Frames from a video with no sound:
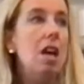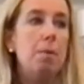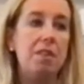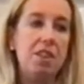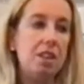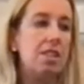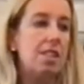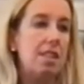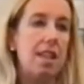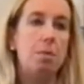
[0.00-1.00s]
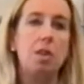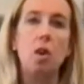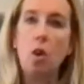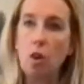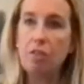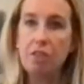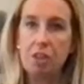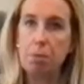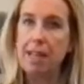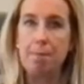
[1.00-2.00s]
But if you're sticking with a whole
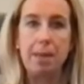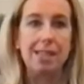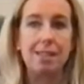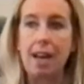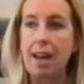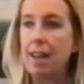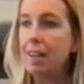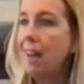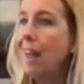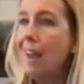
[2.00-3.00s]
food plant-based diet,